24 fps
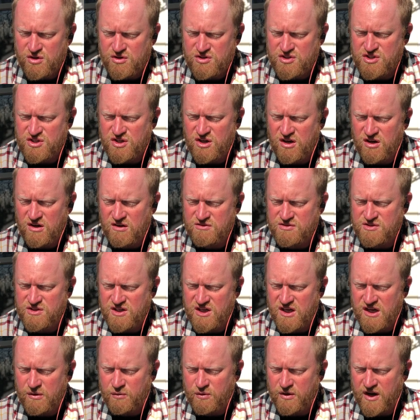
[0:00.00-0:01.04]
ourselves
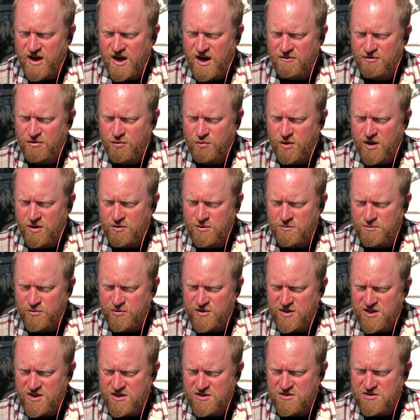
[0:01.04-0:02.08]
in whatever way we
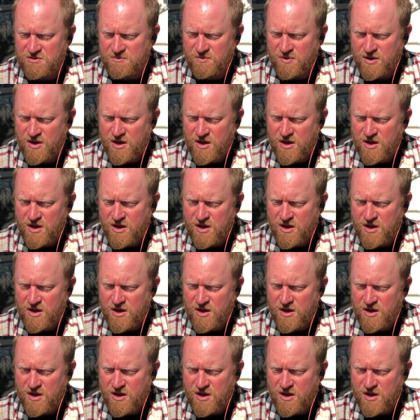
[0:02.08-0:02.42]
please.